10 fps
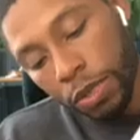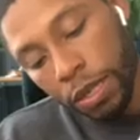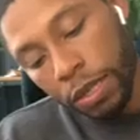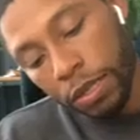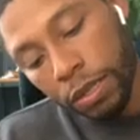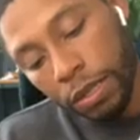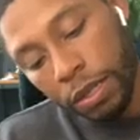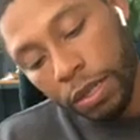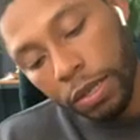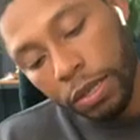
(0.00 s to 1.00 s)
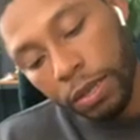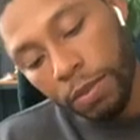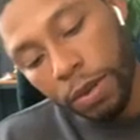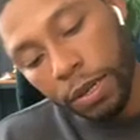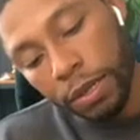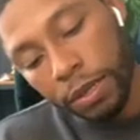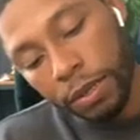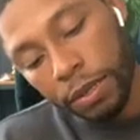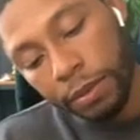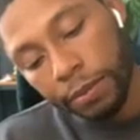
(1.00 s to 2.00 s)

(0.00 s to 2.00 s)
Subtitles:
sides to get a good bond.